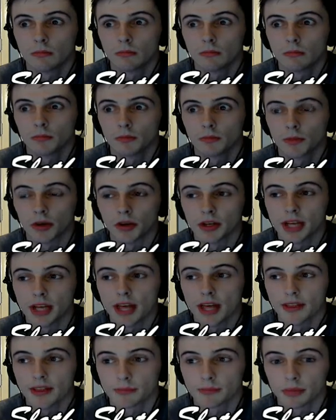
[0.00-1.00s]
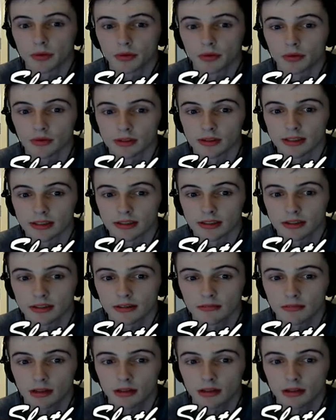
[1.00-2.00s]
The nether portal is
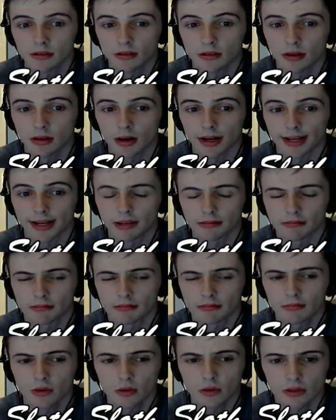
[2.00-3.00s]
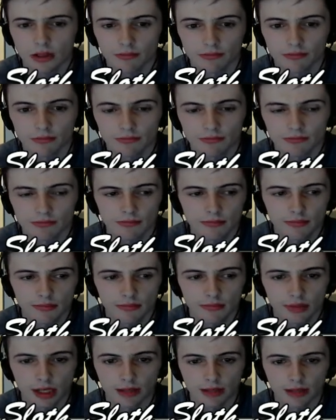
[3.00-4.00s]
crying, or some
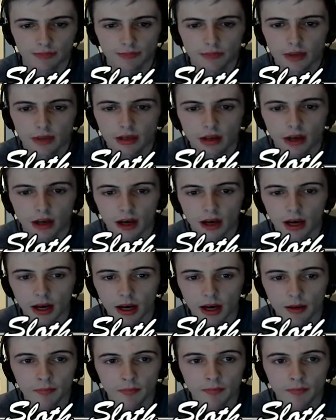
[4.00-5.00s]
shit. Um,